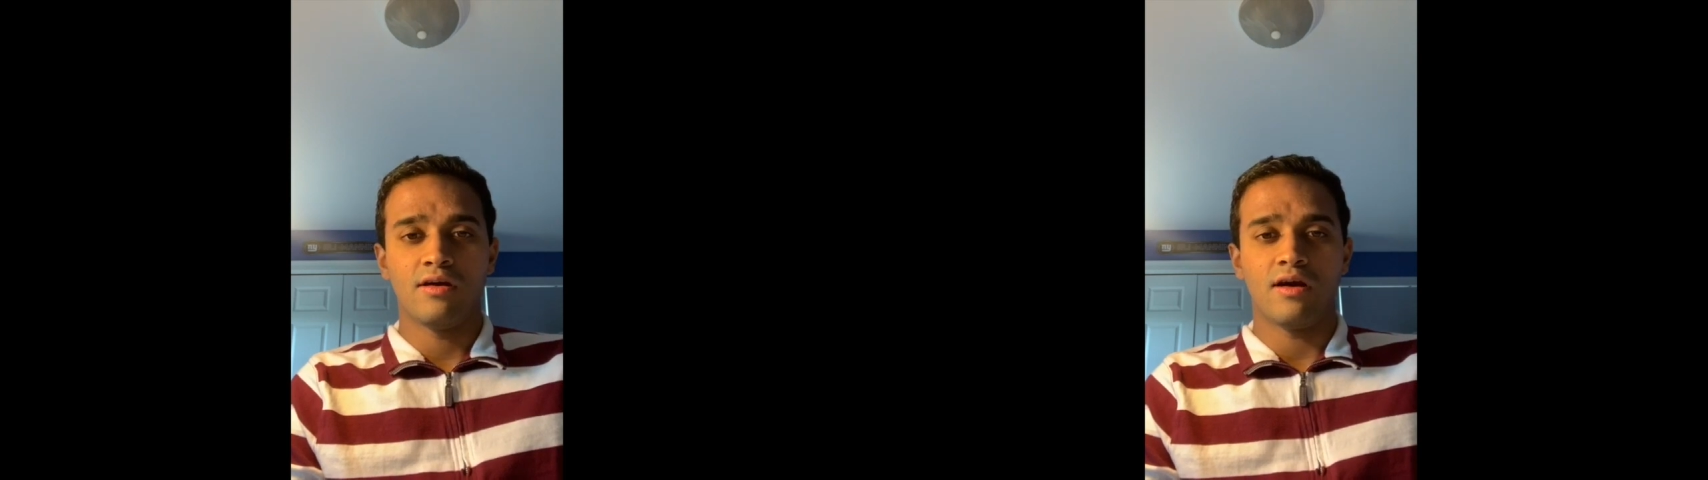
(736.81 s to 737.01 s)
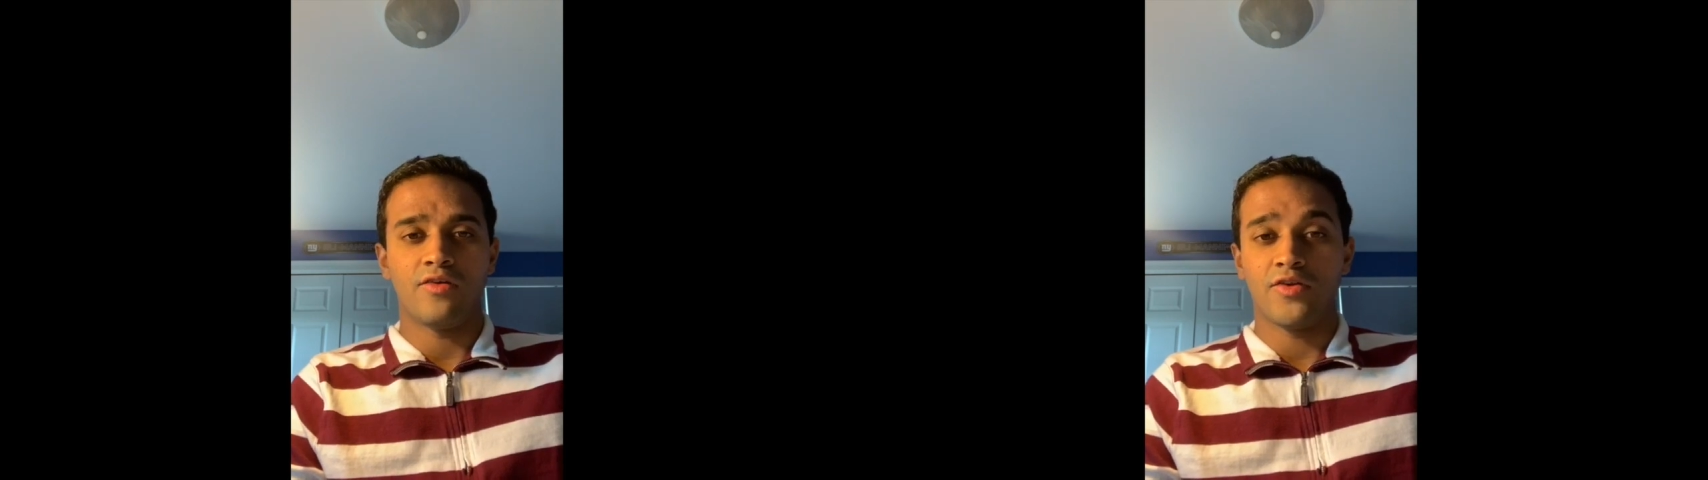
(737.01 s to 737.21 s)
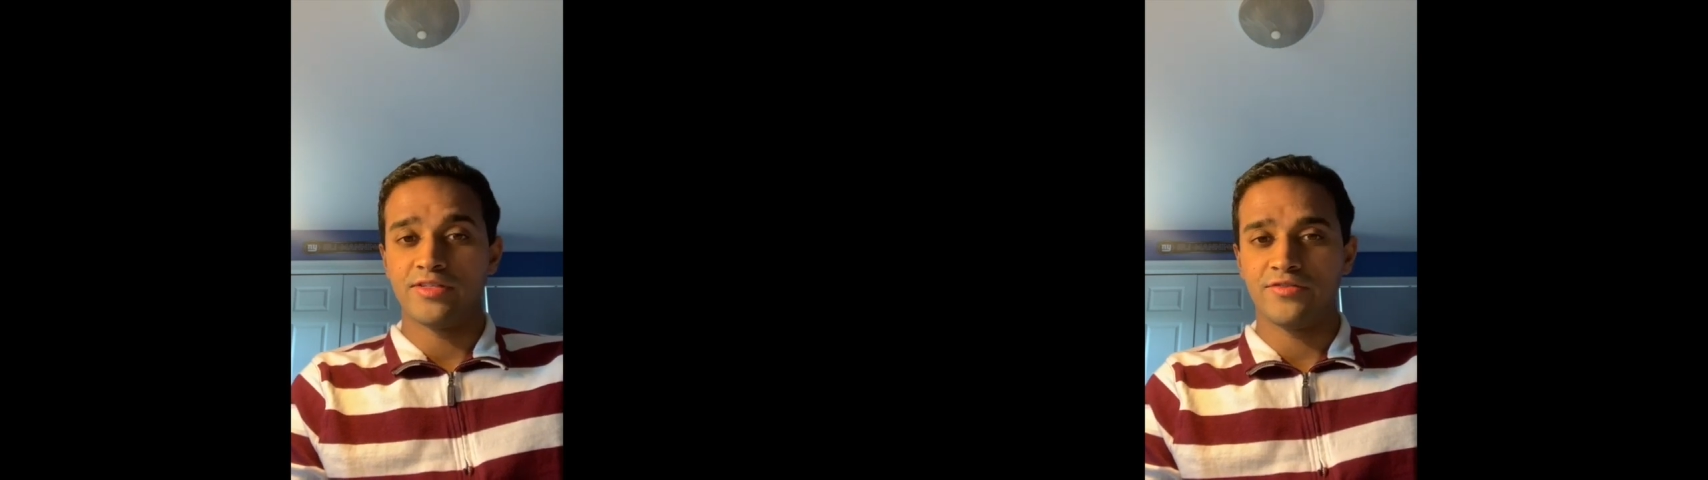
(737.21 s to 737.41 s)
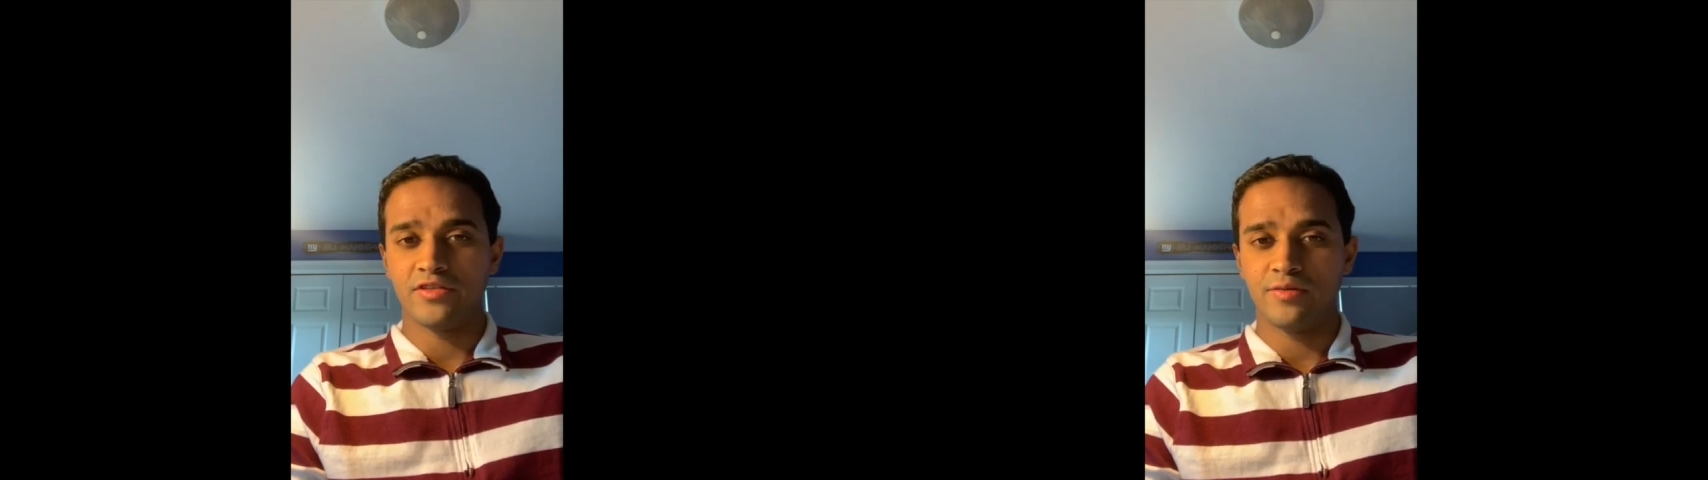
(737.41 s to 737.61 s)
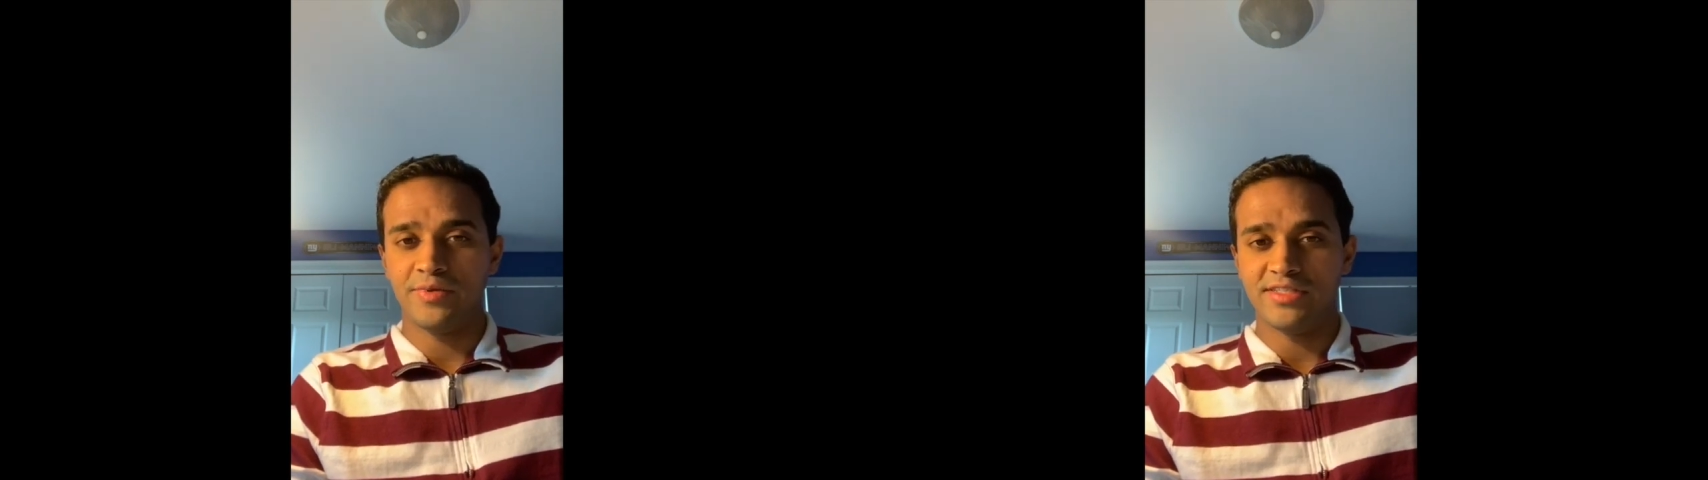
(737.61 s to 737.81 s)
relative to
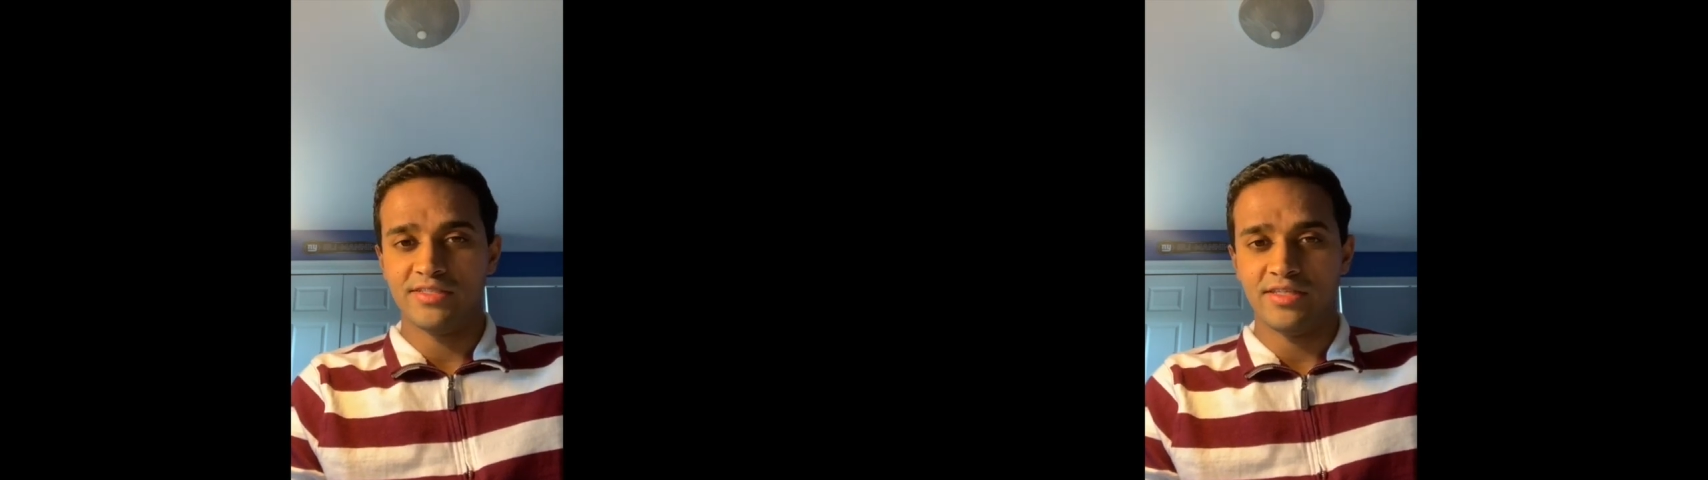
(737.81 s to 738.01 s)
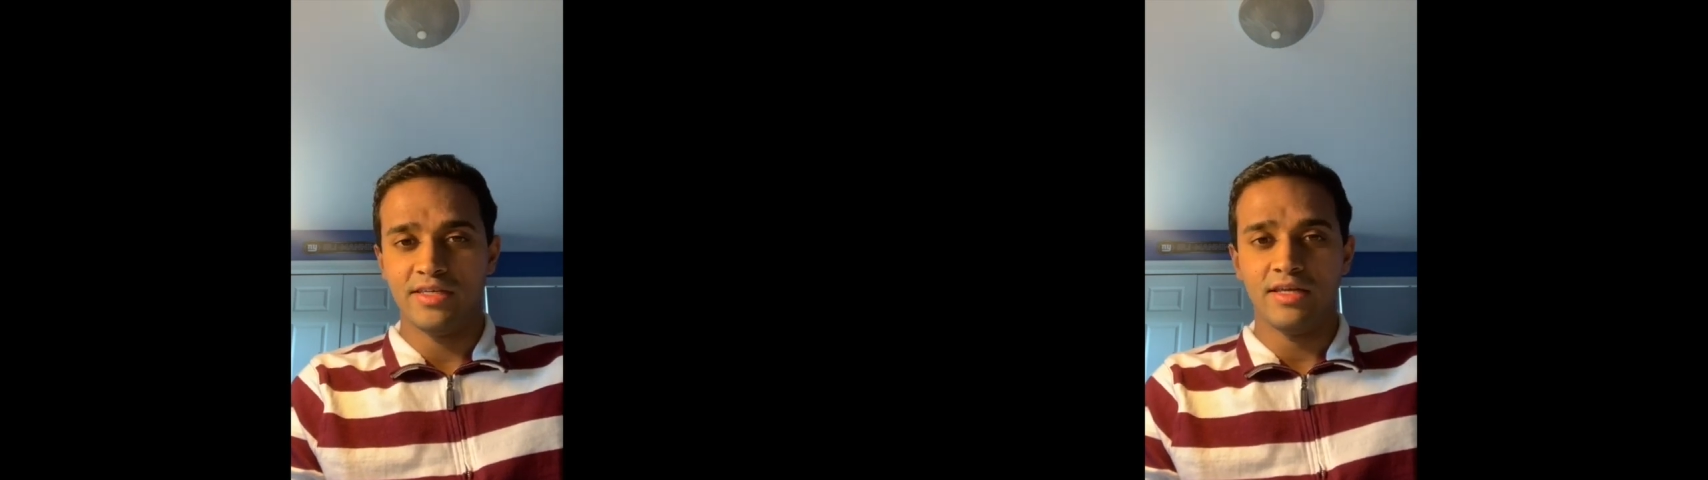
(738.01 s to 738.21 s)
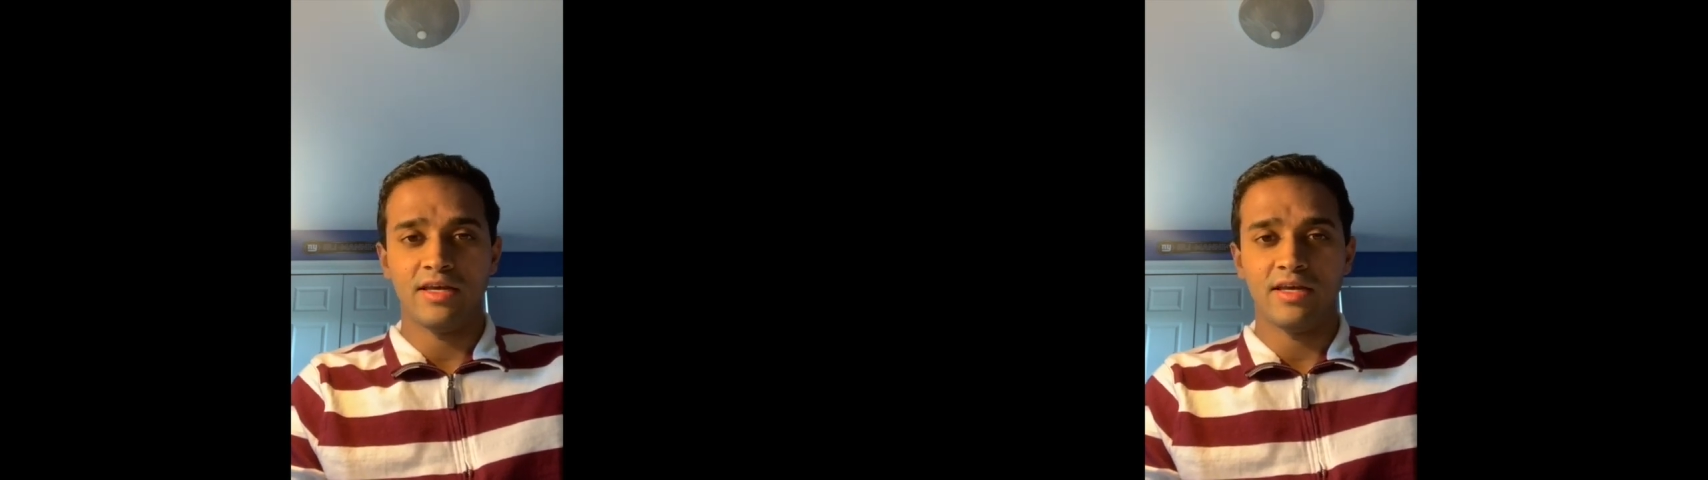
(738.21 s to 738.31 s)
the PC,